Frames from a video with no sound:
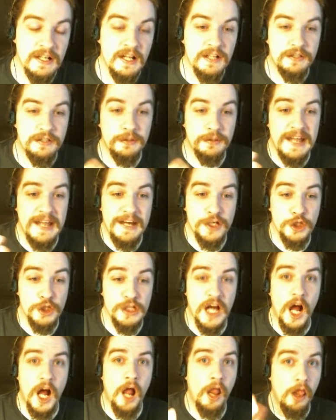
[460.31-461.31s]
So it's actually
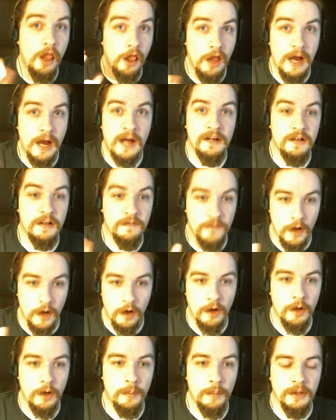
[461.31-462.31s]
a lot of
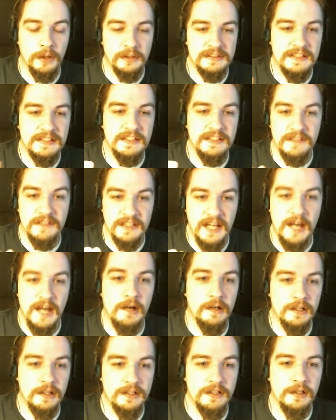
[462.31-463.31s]
armor to give a
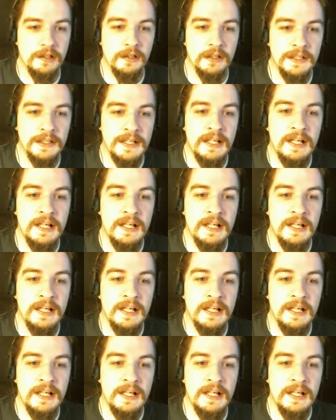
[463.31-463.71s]
character.